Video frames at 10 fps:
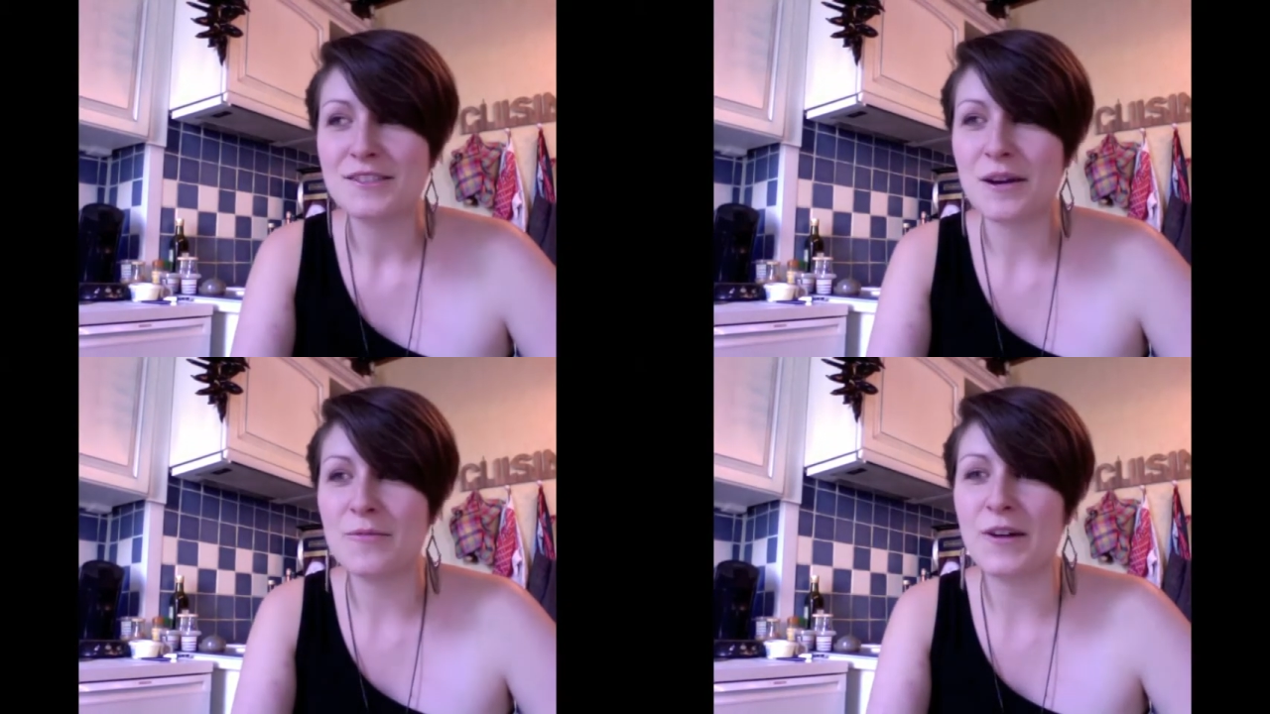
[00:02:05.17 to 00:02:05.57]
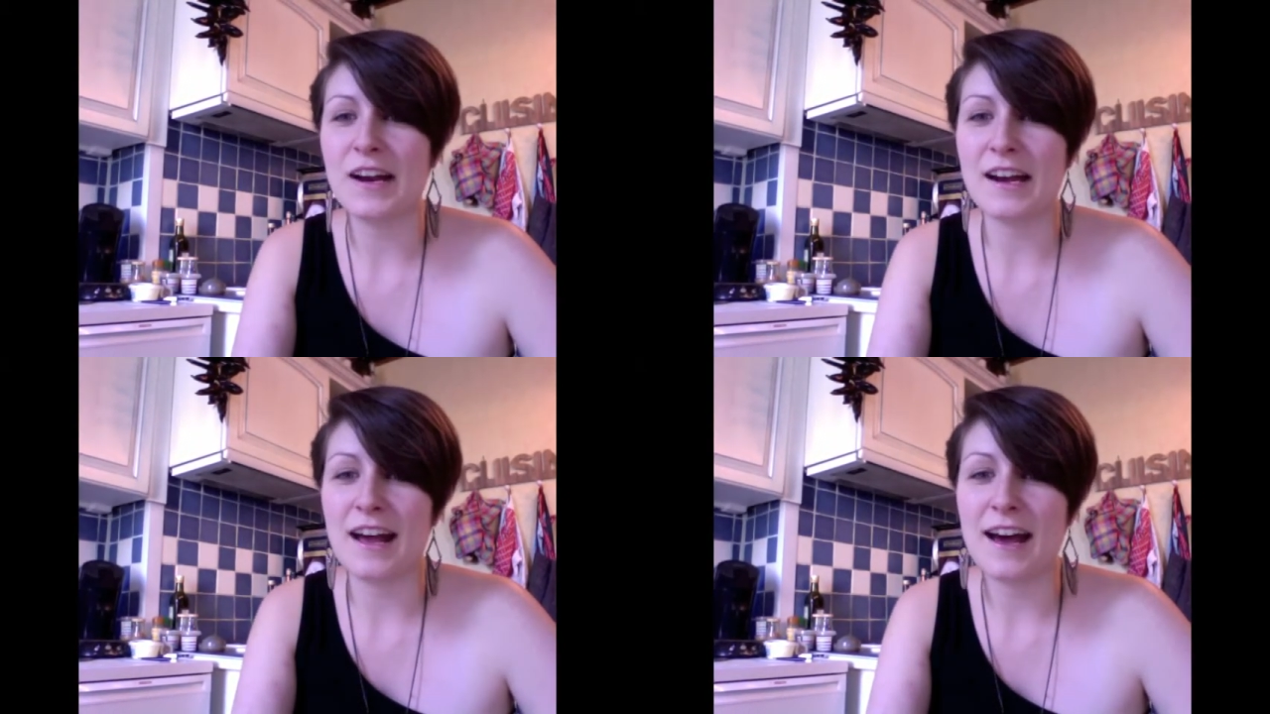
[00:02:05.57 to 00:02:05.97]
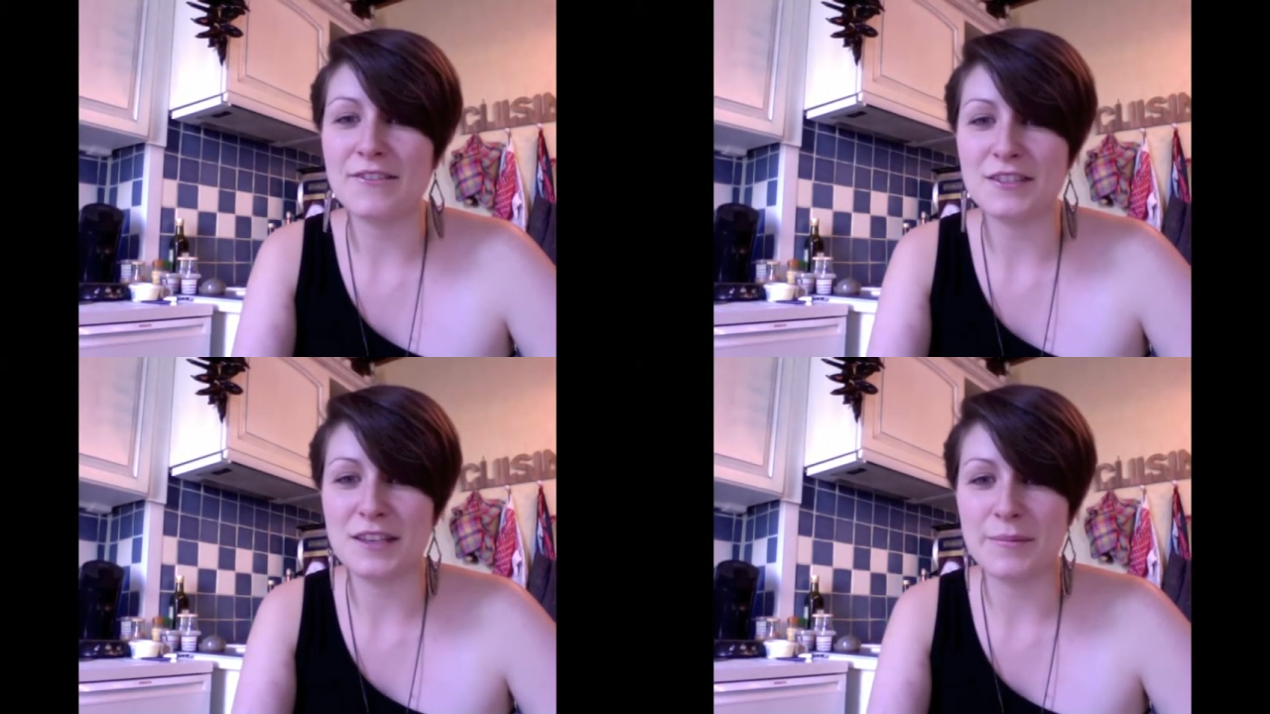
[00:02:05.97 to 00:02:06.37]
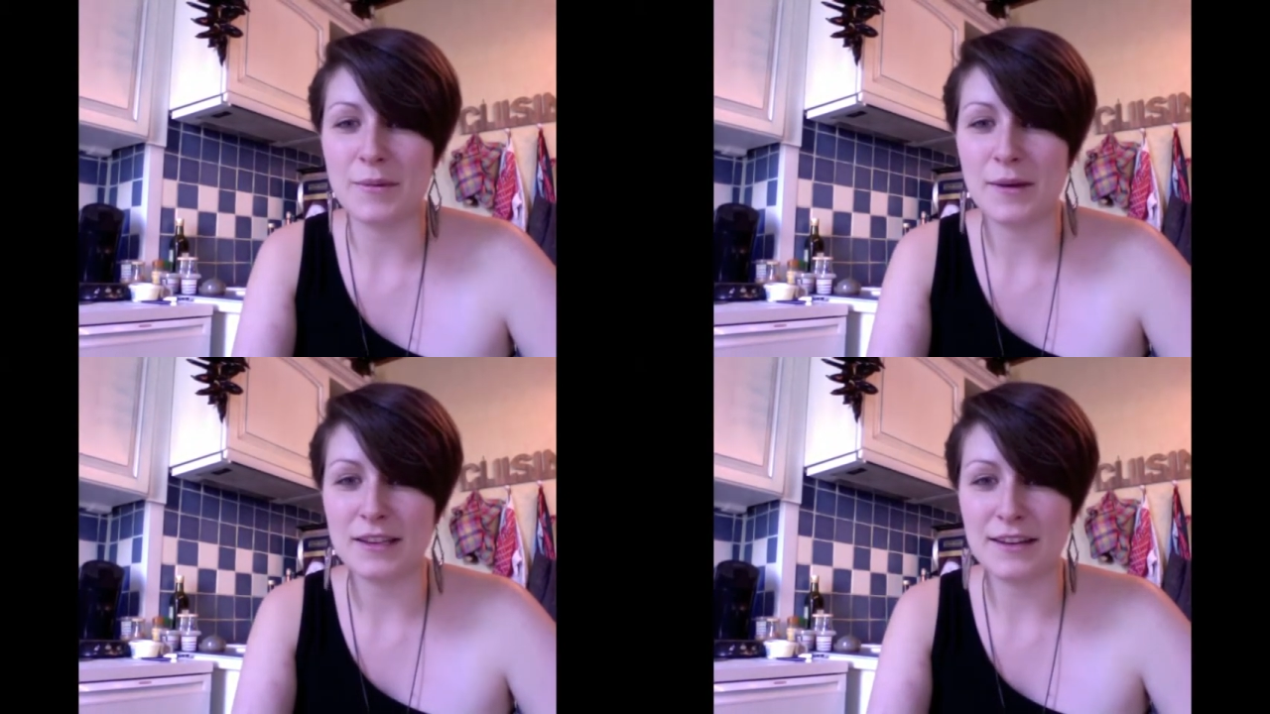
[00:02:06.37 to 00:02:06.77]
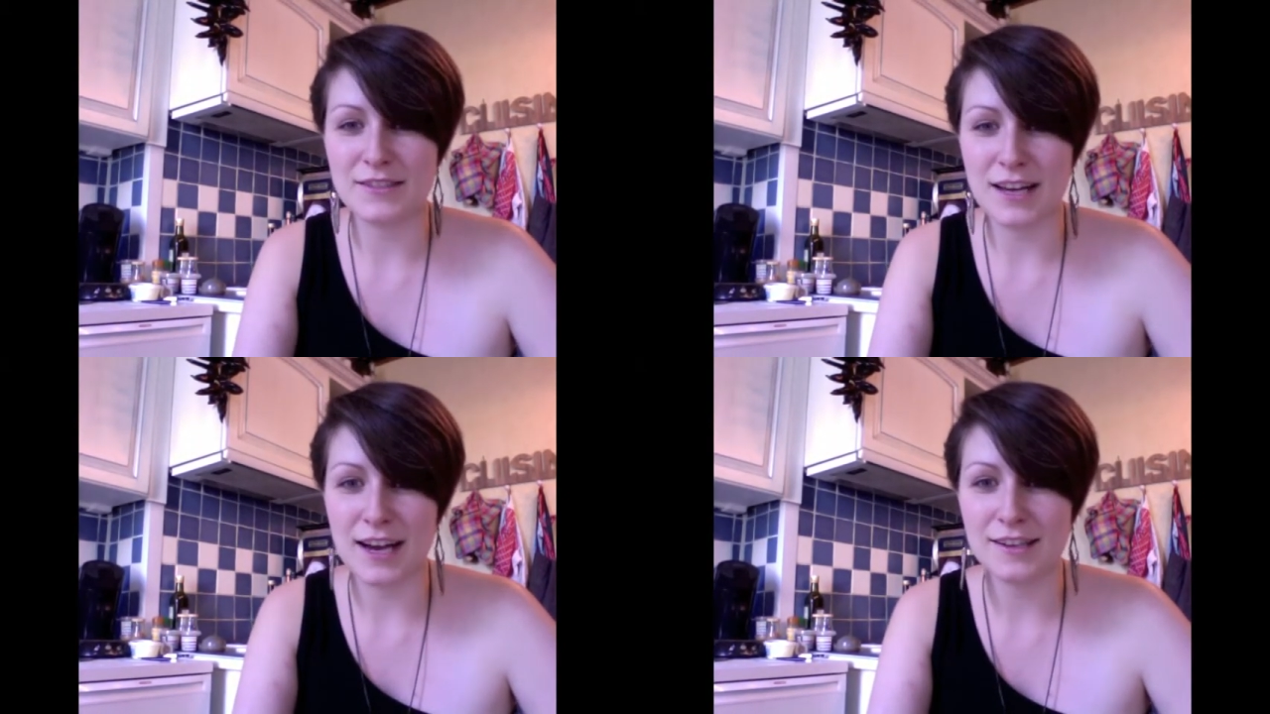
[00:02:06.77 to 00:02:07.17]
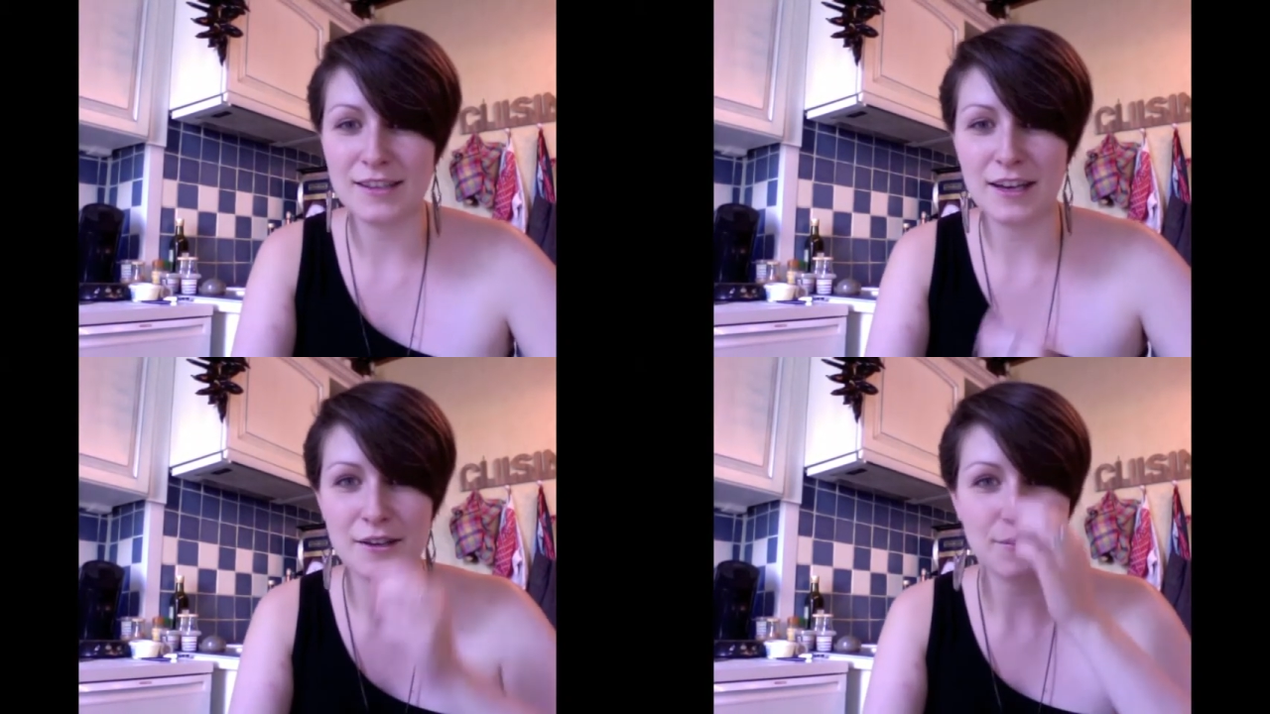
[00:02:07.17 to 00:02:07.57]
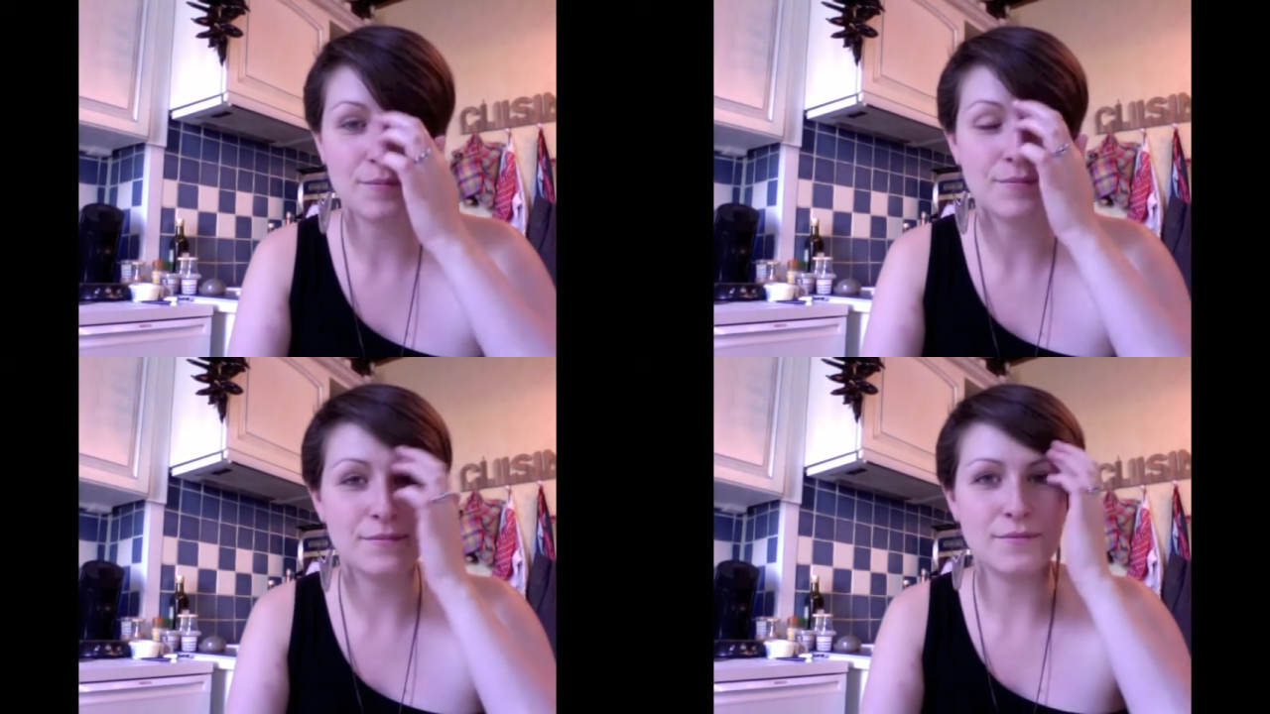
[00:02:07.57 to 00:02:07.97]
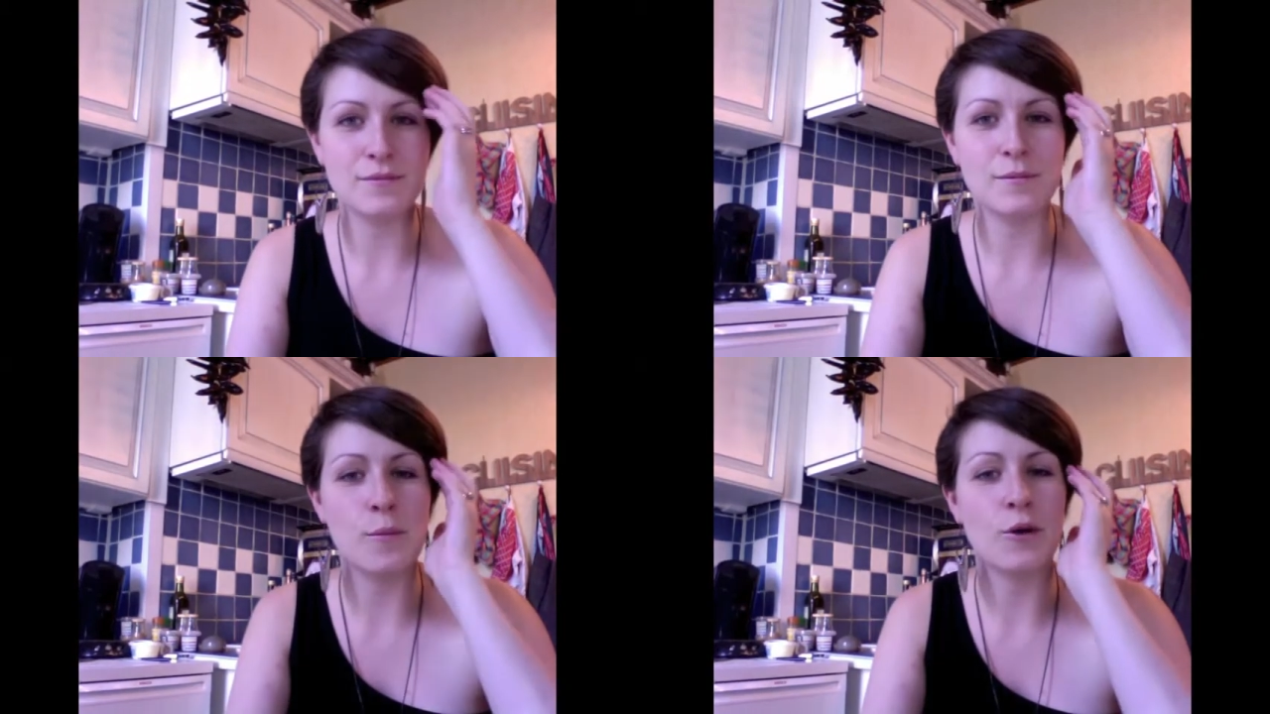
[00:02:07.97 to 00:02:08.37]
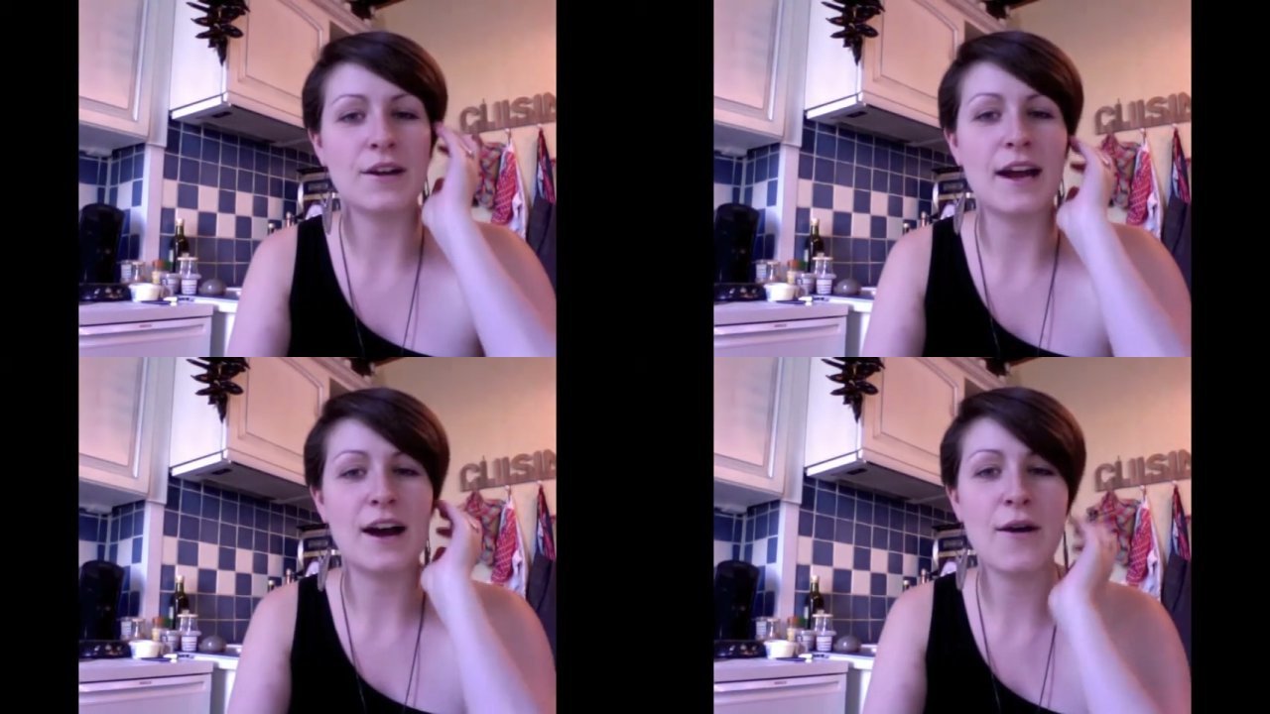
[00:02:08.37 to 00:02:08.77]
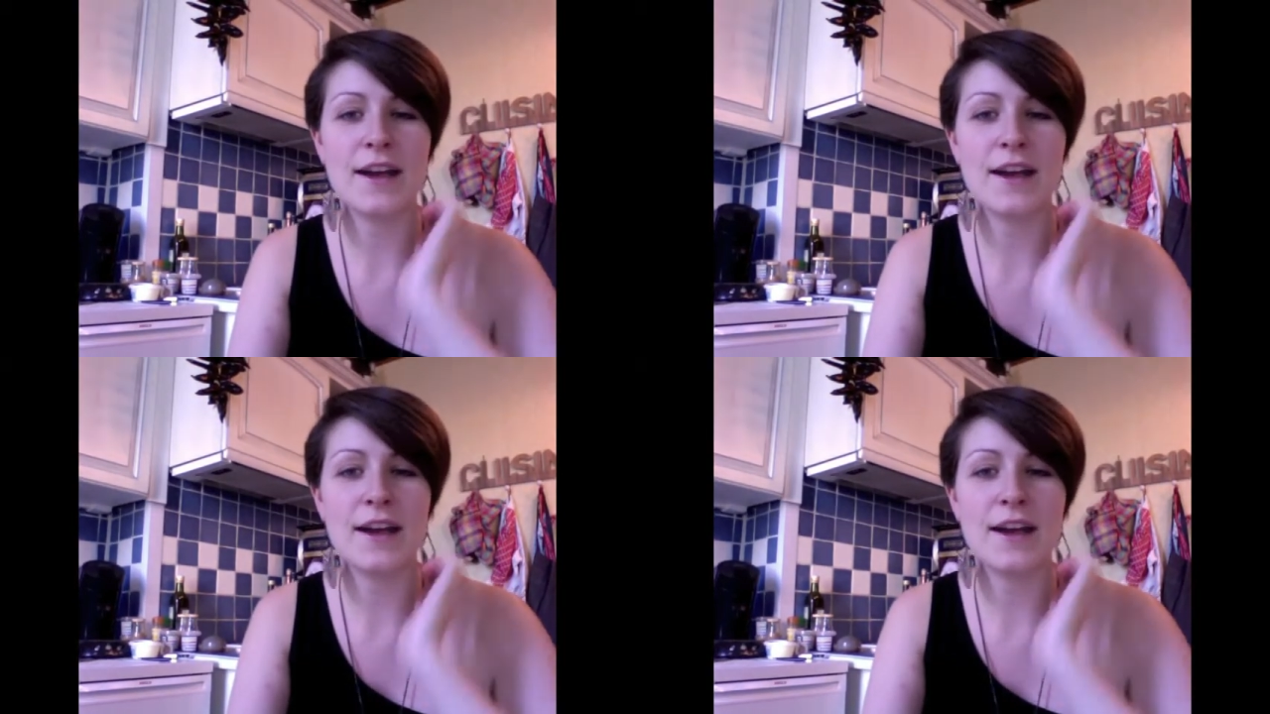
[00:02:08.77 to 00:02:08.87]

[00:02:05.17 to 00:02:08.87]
So I'm finding I have to sleep on my left side, like, more now.